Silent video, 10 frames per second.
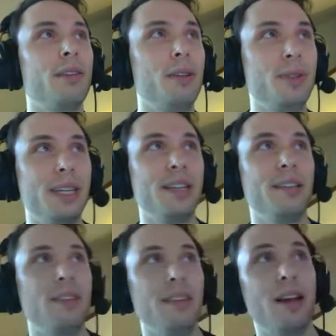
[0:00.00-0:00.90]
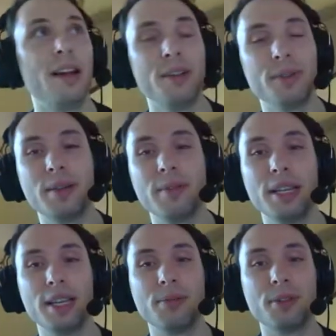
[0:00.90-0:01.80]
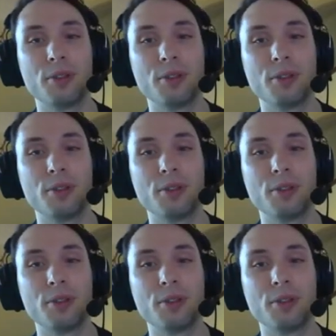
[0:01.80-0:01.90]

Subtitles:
using USWDS with